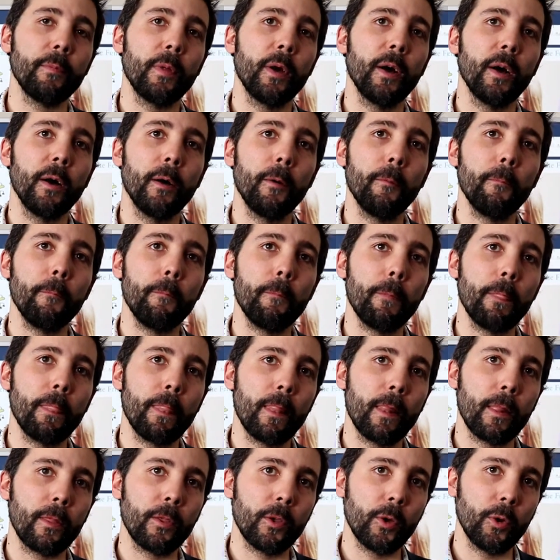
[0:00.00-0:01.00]

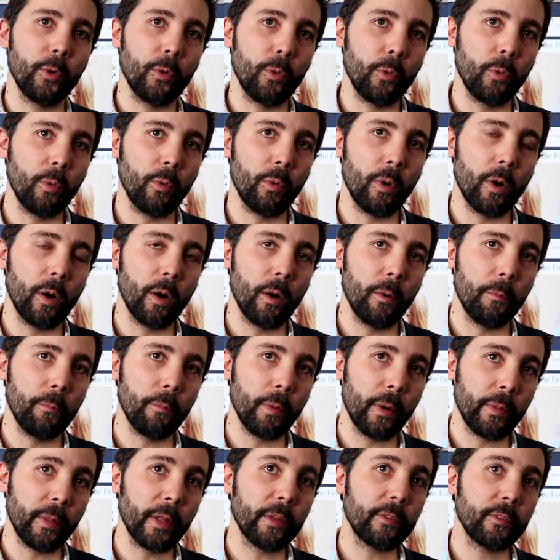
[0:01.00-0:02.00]
And
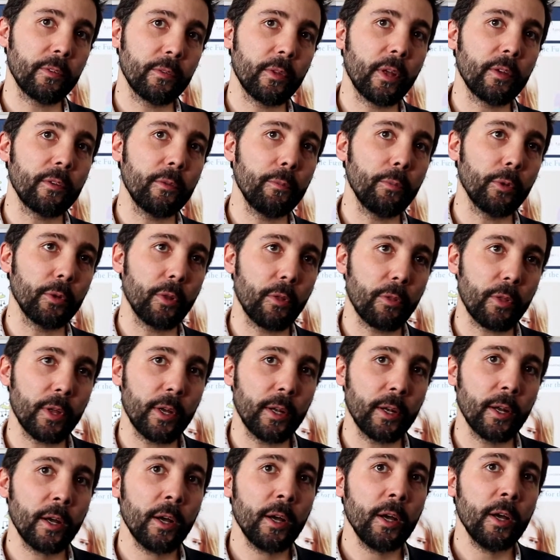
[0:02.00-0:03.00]
that's important
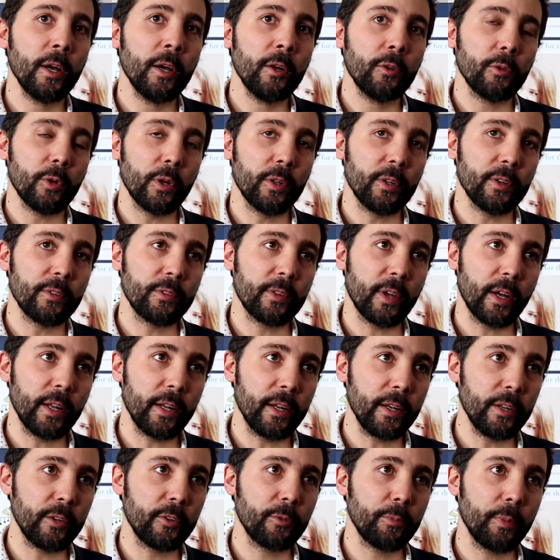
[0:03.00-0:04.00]
thing to understand.
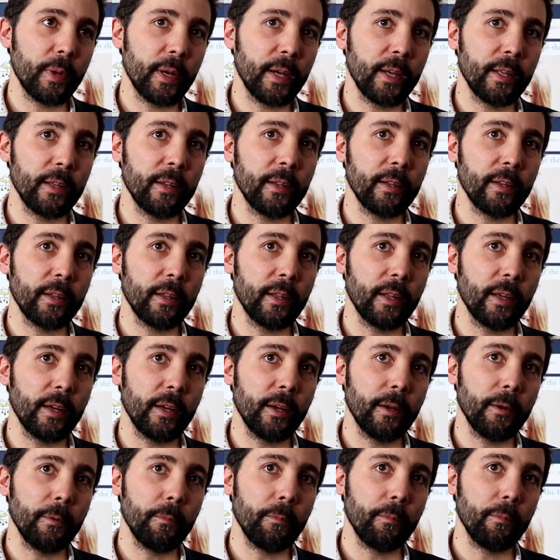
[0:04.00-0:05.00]
In Spain,
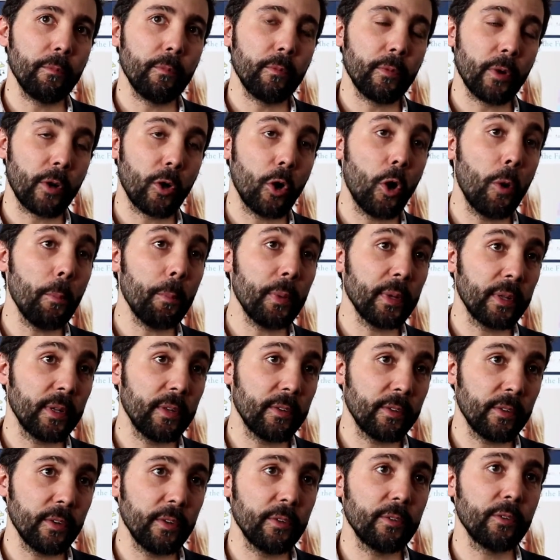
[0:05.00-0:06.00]
the
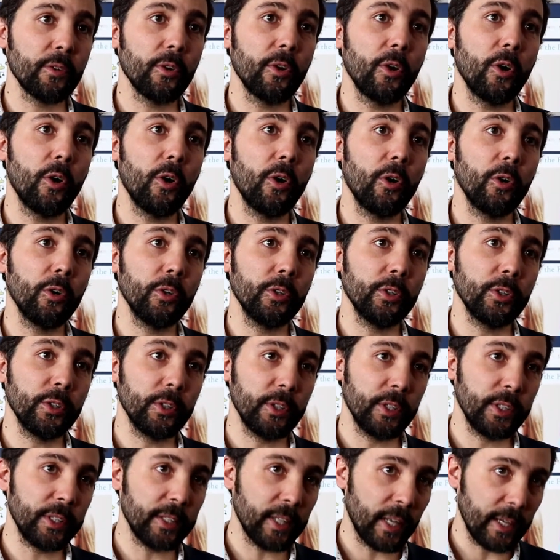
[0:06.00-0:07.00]
competencies on
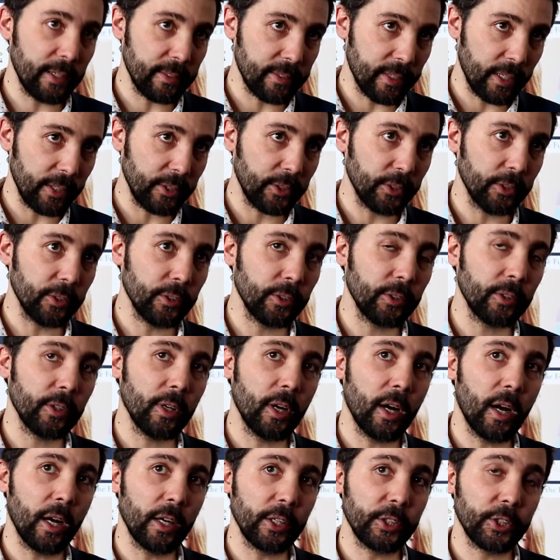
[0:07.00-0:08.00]
digitalization
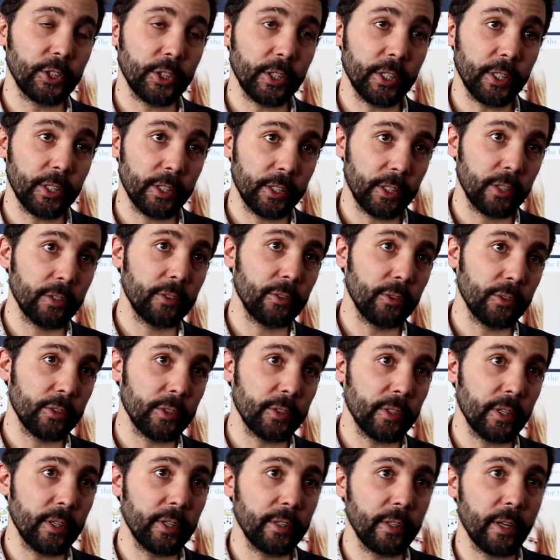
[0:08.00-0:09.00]
are shared to a
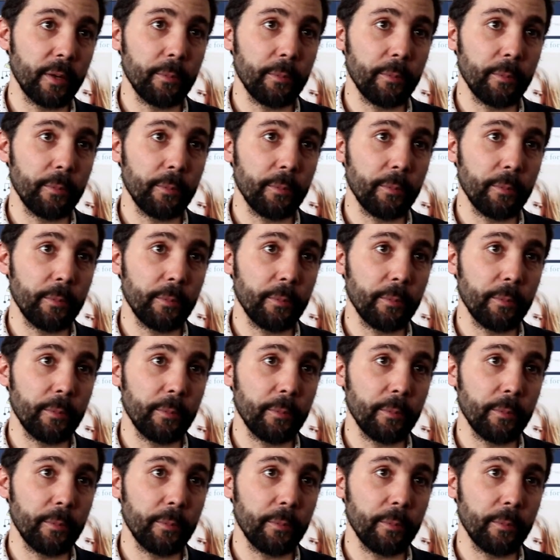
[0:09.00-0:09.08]
certain